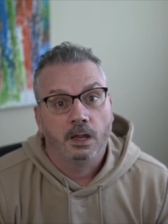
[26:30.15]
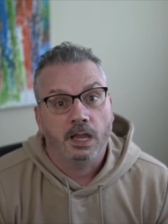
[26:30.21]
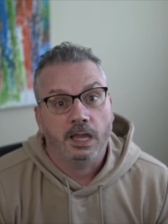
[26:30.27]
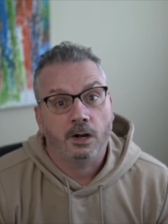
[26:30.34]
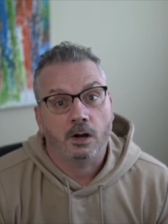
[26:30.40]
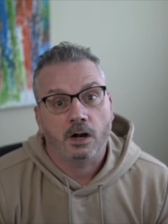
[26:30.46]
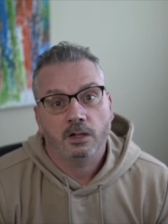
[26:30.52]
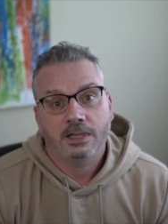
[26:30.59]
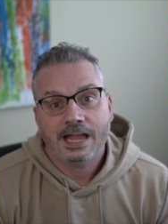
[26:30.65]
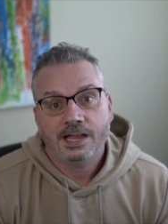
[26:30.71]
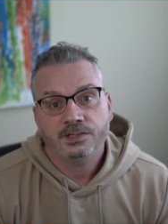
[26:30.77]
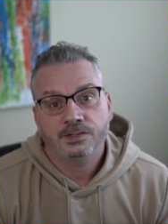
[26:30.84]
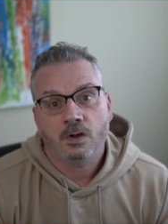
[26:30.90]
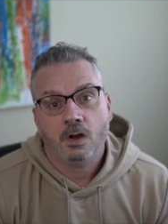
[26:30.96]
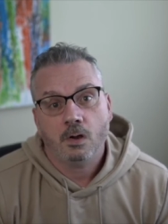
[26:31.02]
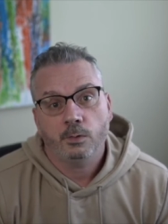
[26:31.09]
And on our
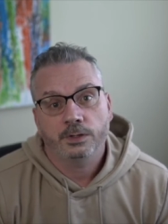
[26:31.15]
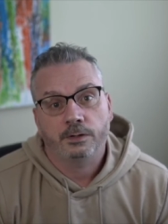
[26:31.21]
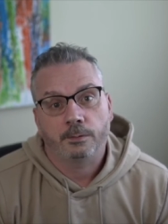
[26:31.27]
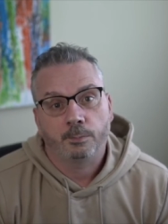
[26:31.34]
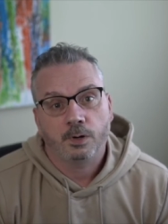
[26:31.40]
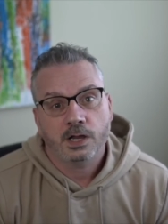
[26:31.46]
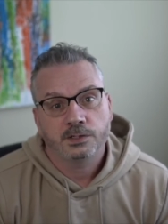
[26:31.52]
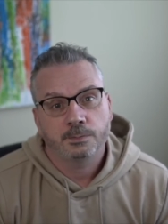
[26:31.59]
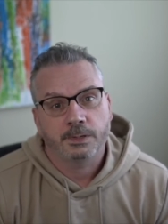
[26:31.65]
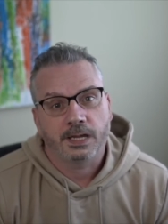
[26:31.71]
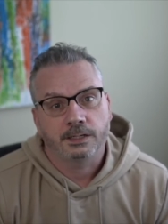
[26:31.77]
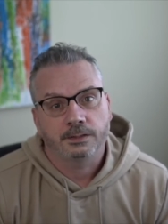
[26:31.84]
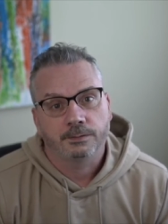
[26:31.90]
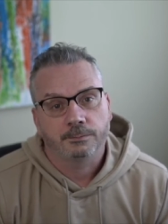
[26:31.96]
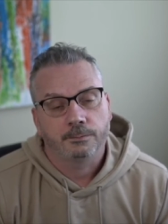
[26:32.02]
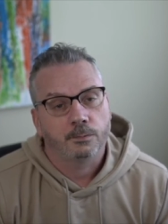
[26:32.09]
last call with our prospect,
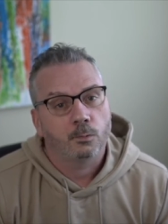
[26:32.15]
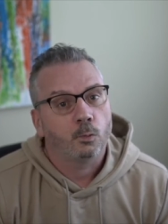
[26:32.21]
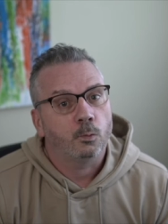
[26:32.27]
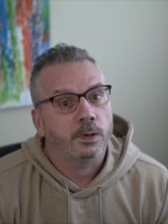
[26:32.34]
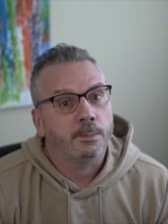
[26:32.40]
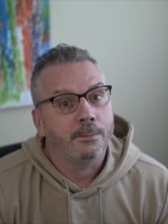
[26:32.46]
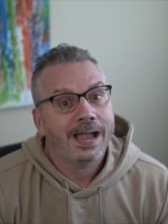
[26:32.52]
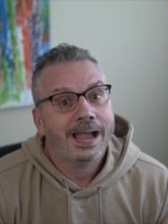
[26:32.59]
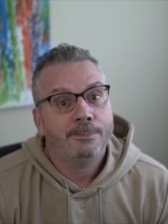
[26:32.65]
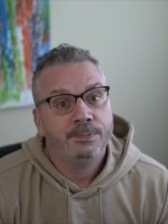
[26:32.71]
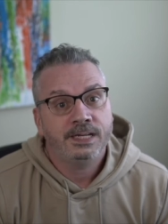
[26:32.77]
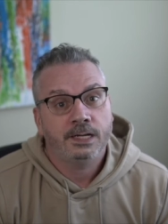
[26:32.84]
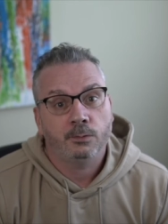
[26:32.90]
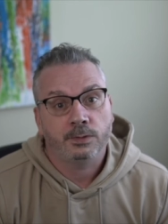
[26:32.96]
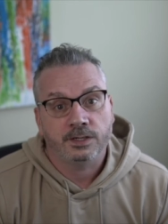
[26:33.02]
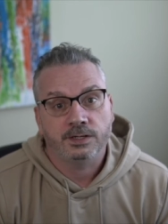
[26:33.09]
we mapped
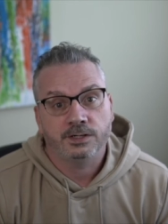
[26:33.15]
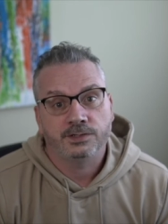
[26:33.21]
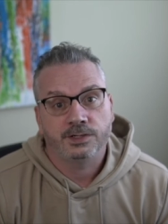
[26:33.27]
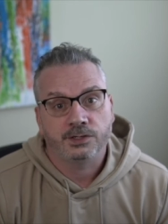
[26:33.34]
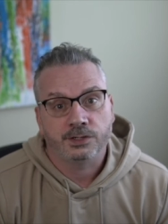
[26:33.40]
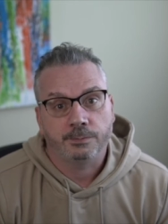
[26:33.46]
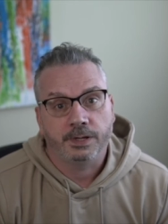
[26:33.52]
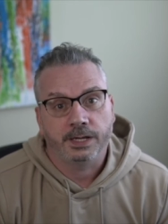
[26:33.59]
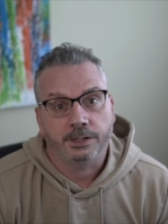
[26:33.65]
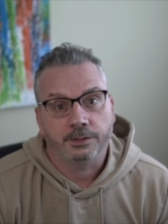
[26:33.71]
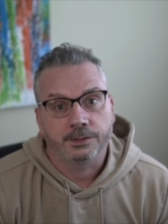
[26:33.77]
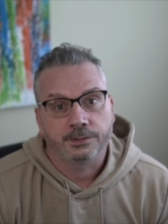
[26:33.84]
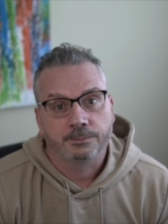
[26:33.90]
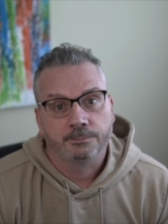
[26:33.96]
out the decision makers.